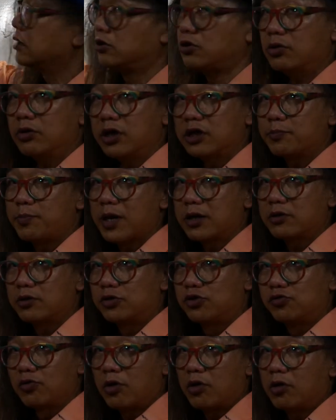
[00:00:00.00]
Don't expect to
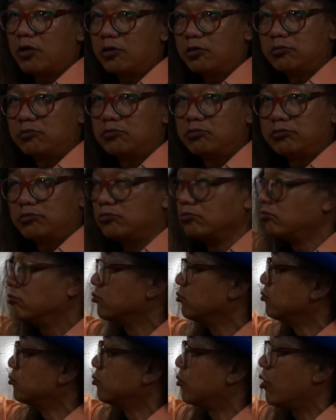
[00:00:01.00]
draw
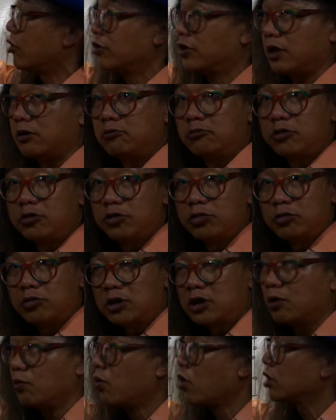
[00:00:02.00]
more than
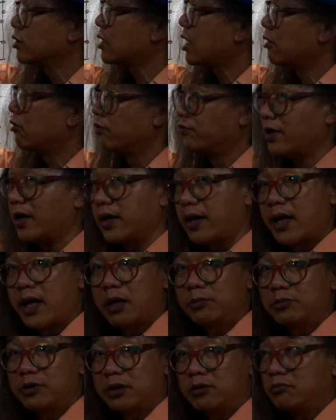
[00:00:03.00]
200 watts out of that
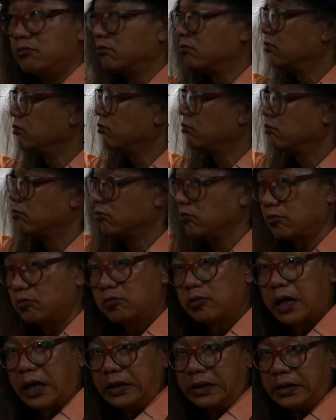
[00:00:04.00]
amps and
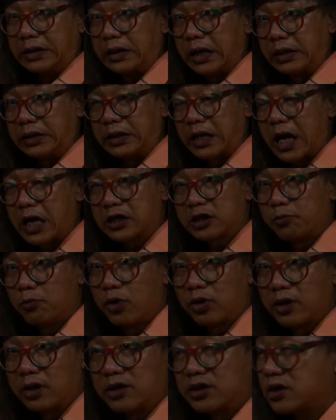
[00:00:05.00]
and and last
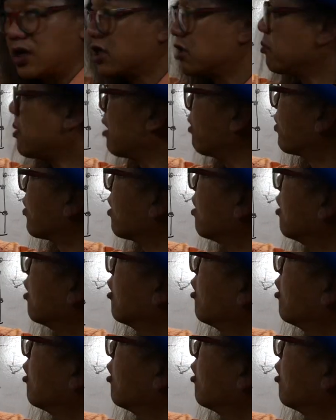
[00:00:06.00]
more than six months.